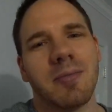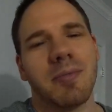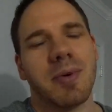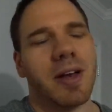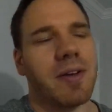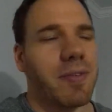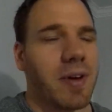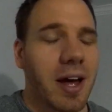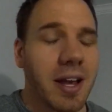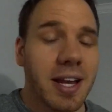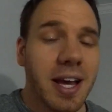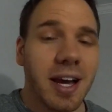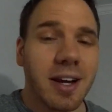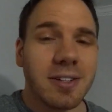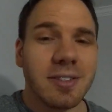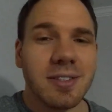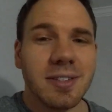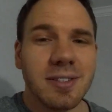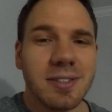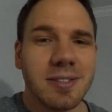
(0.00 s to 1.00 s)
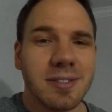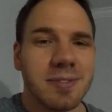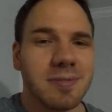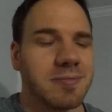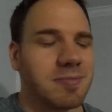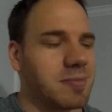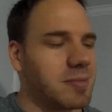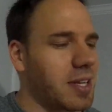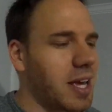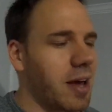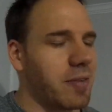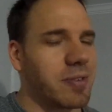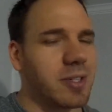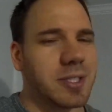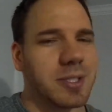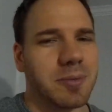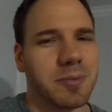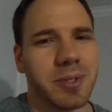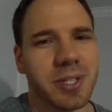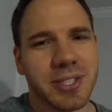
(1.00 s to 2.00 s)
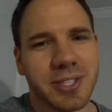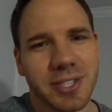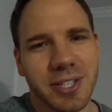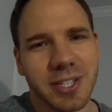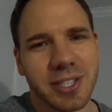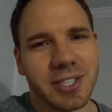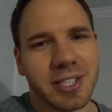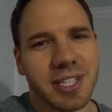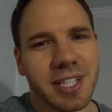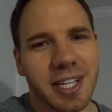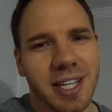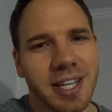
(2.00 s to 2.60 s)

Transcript: But I found out, after some research,